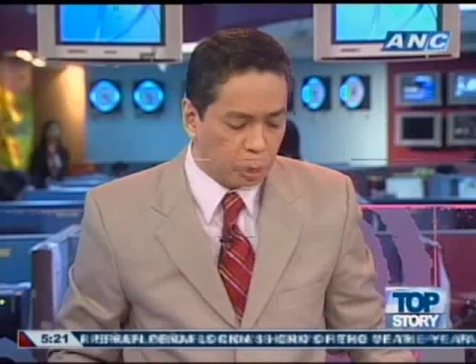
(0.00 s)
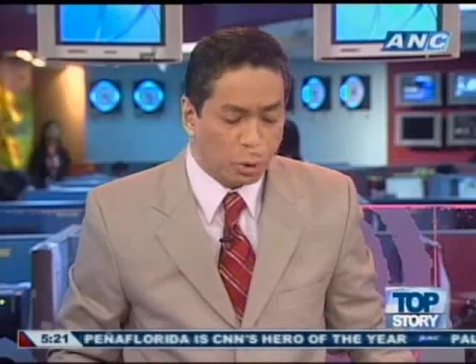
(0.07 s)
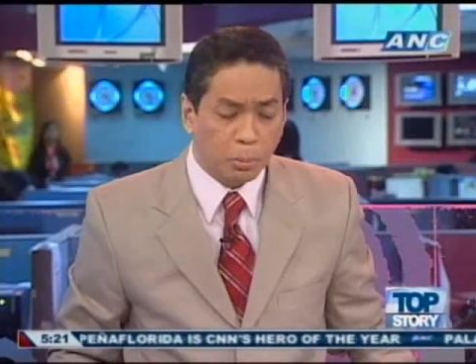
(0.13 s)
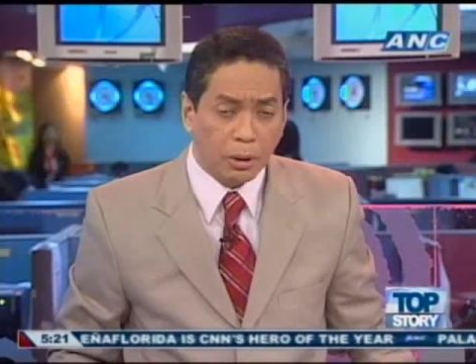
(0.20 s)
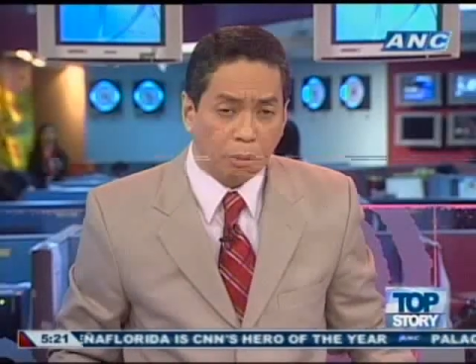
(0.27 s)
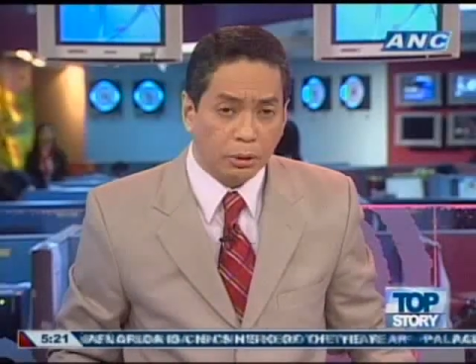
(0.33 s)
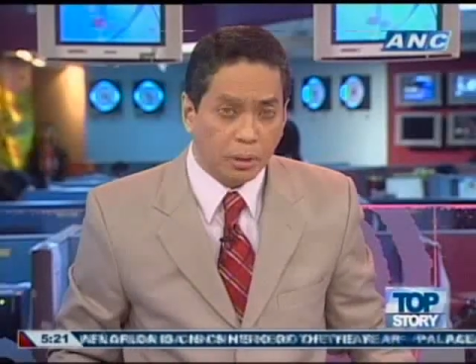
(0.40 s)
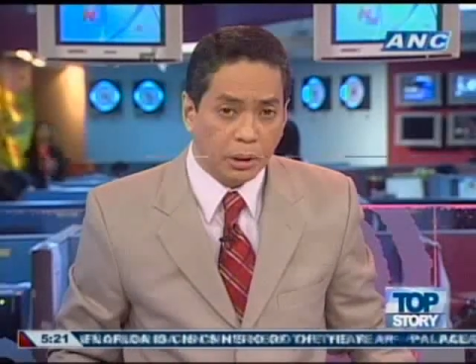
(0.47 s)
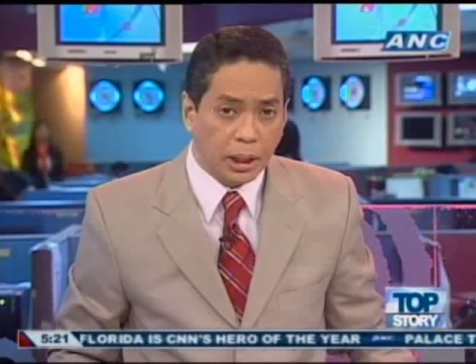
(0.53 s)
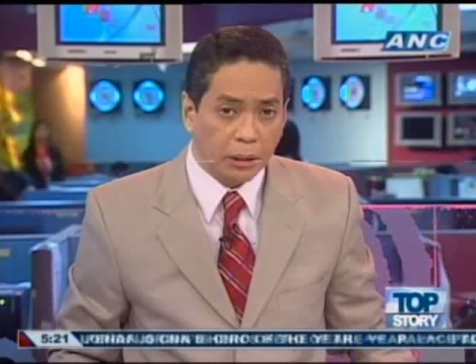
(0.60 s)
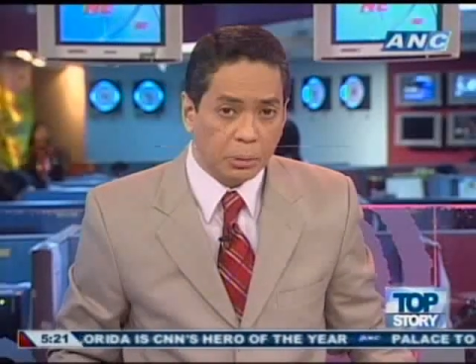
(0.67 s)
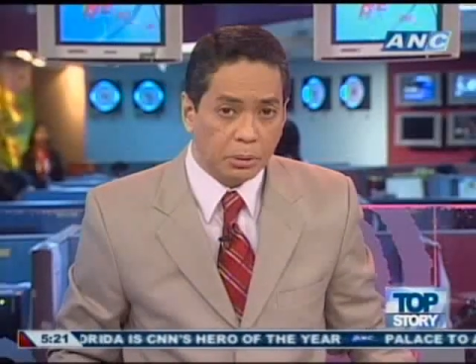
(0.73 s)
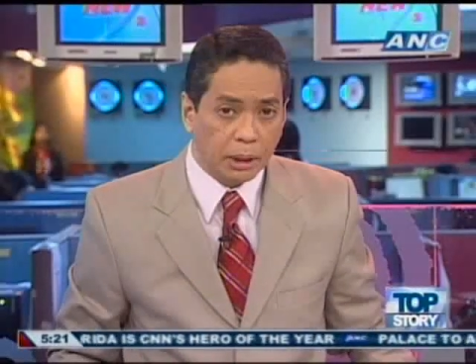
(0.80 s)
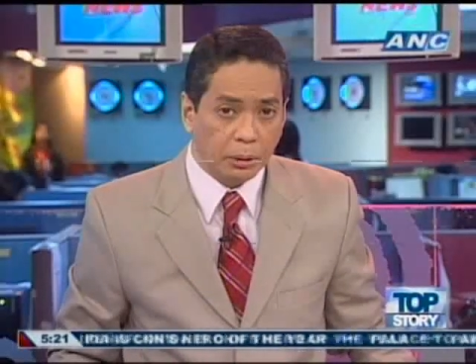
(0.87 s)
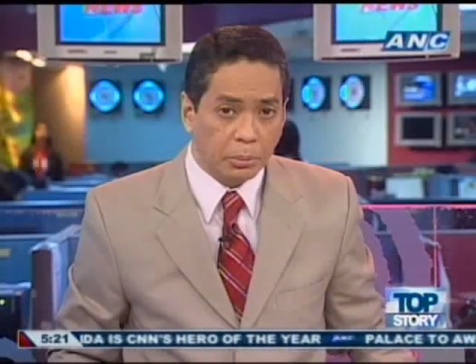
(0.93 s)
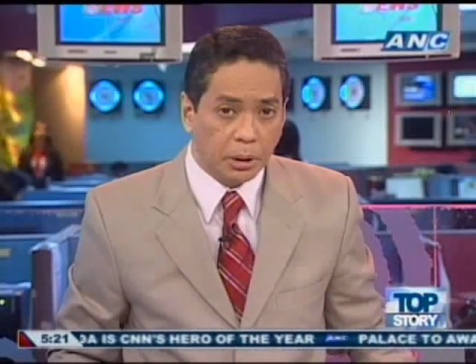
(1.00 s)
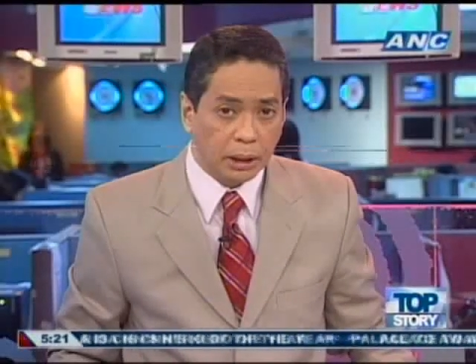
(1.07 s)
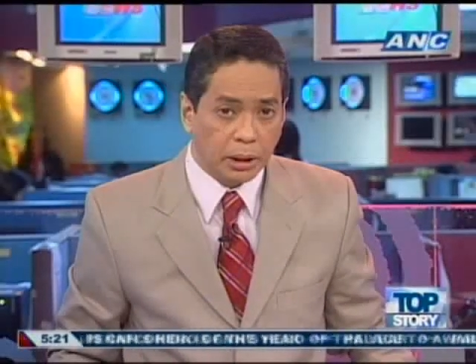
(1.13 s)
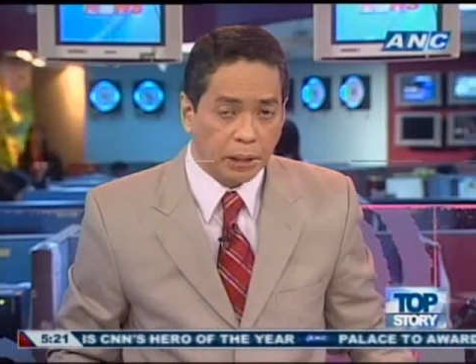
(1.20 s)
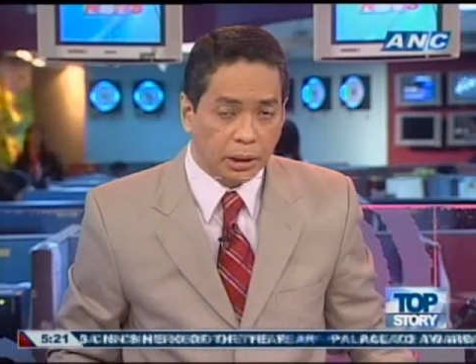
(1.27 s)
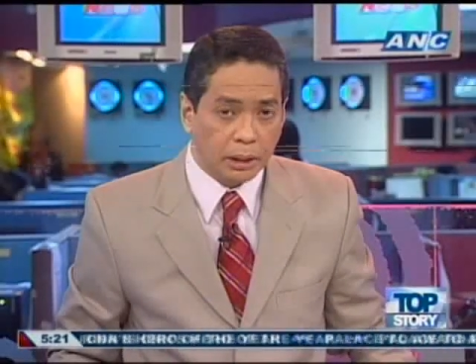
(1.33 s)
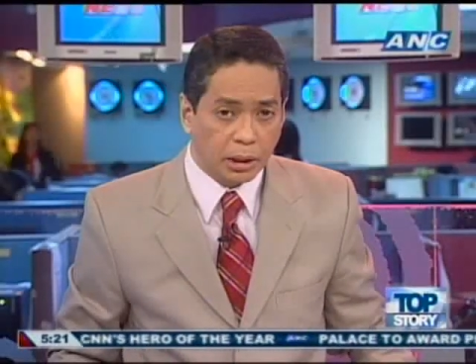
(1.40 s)
Mayor Toto
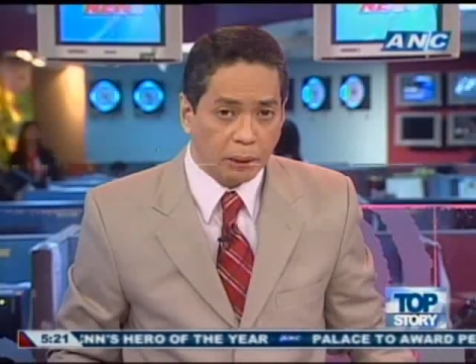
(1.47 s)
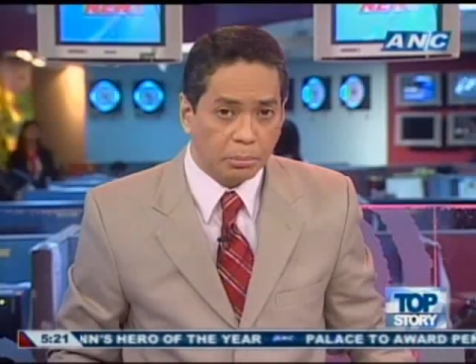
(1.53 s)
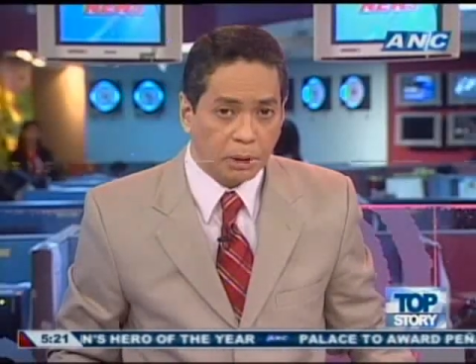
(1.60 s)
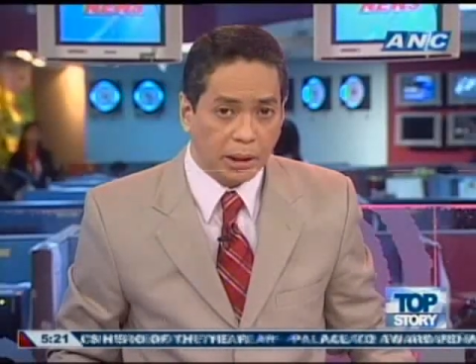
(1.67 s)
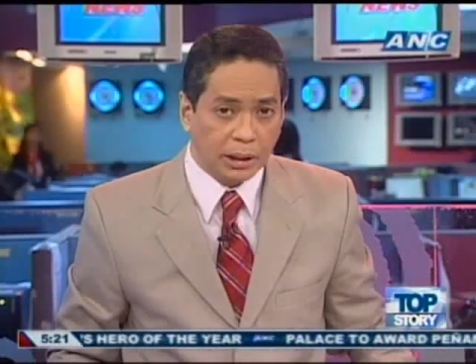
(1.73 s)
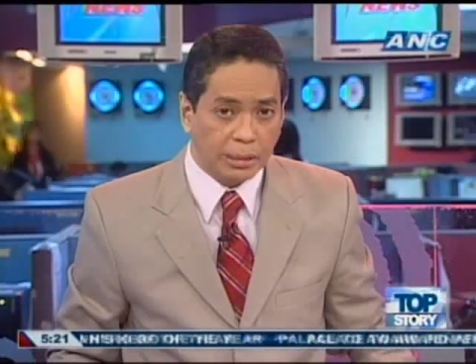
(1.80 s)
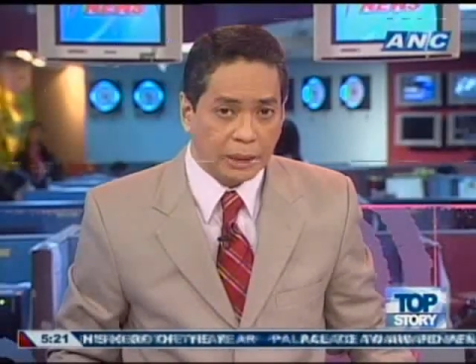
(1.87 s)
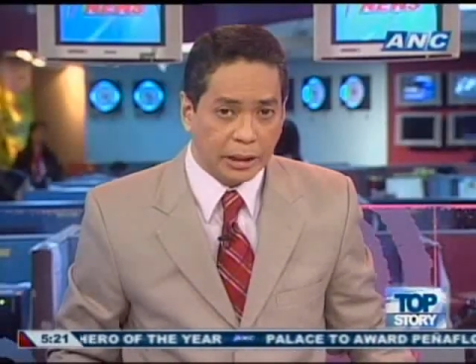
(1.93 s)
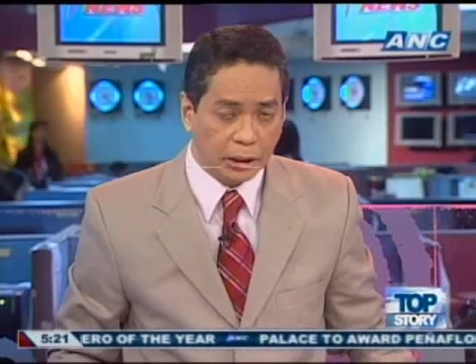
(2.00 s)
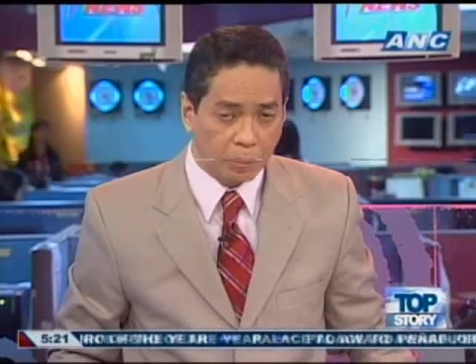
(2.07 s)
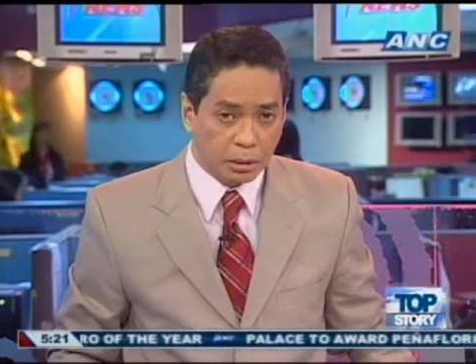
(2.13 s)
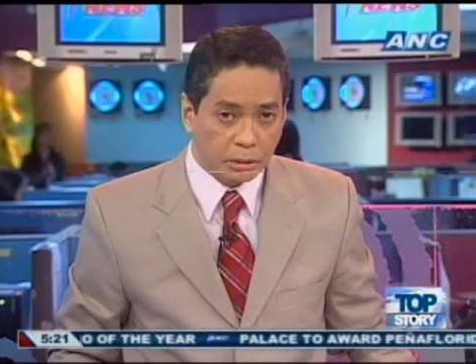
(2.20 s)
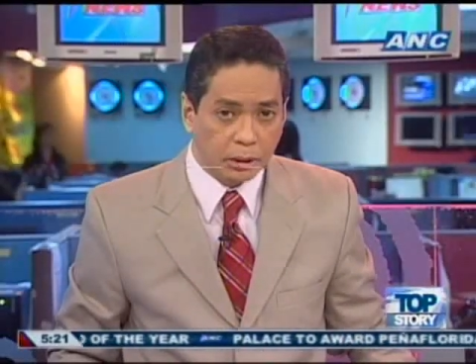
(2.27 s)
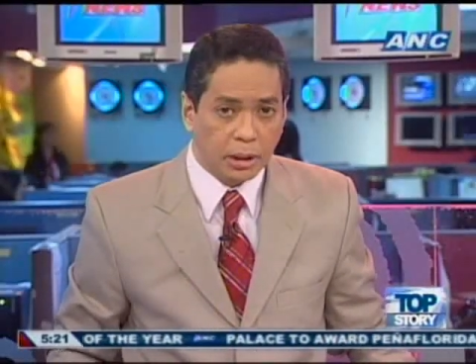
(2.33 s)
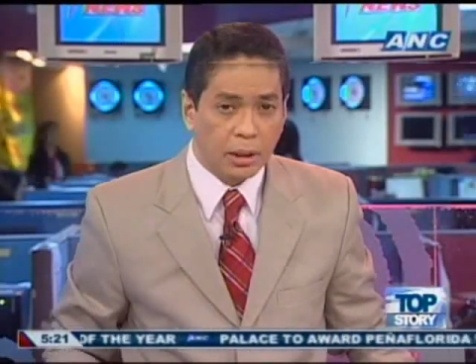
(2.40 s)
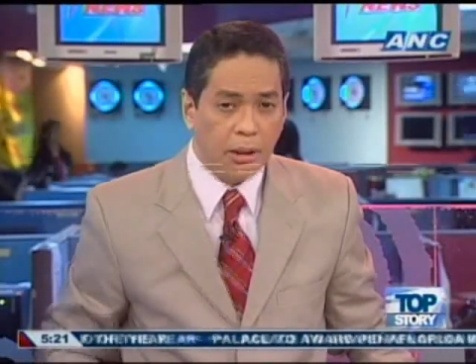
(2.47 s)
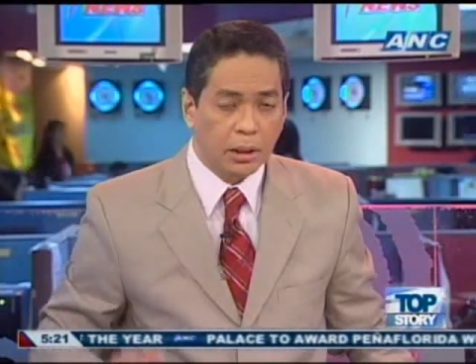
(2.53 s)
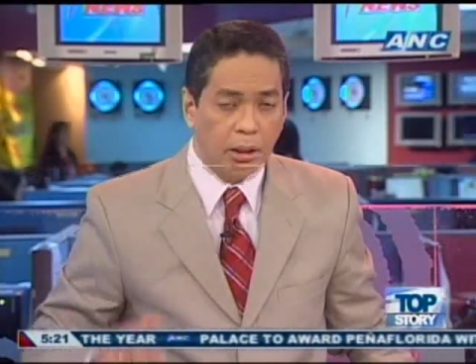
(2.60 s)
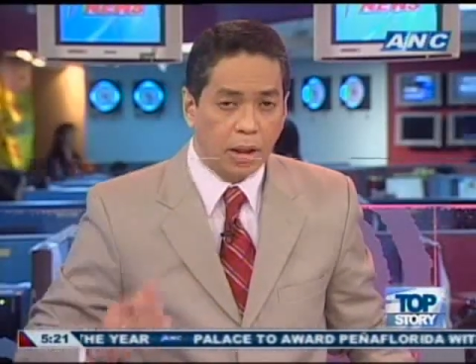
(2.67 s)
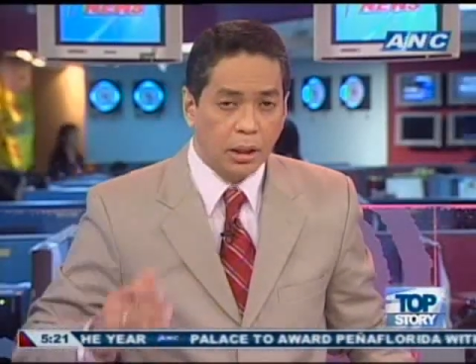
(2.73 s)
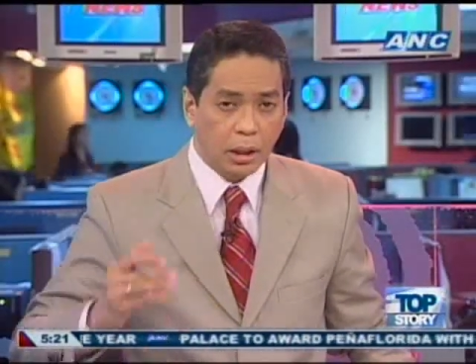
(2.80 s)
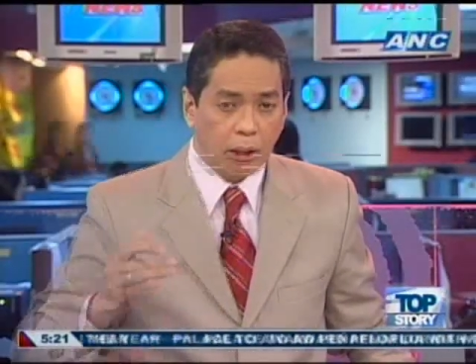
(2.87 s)
Mangudadatu had been kidnapped and killed.